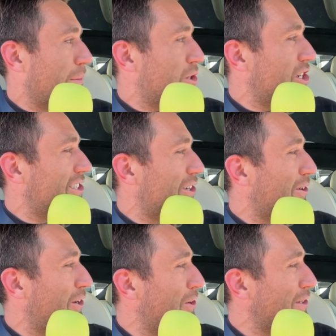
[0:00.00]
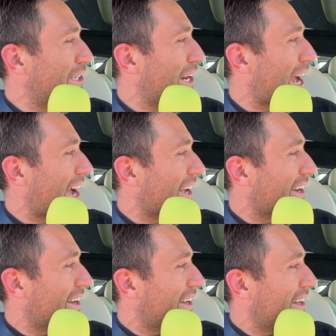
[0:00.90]
but she's so cute today.
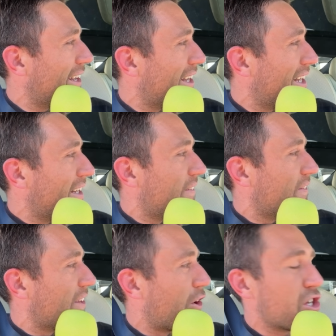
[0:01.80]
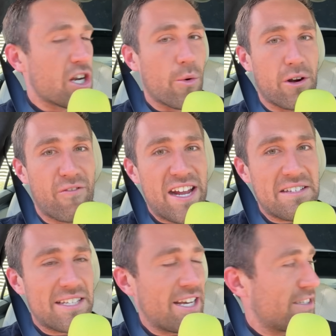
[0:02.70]
Oh, you know what her face
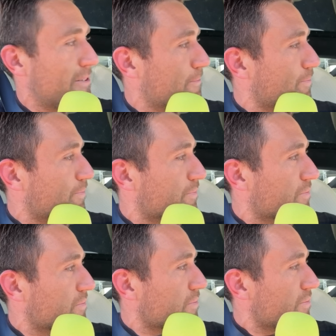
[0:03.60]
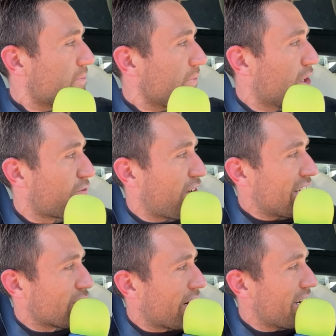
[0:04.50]
says? Her
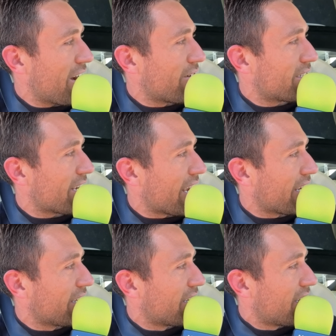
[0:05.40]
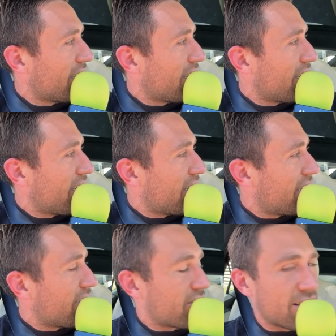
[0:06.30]
face right now, it's saying
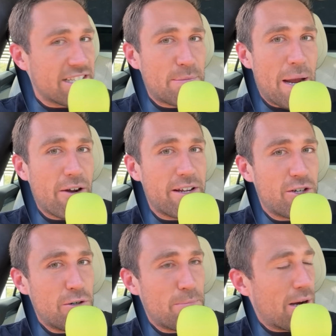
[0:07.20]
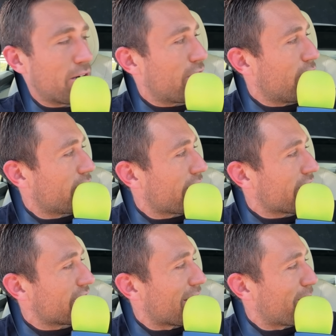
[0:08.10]
there's an expiring coupon code linked
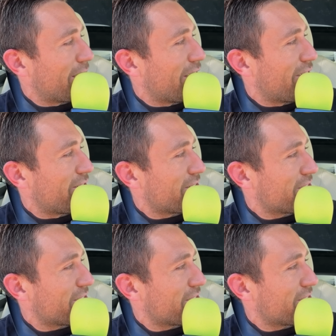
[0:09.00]
down below.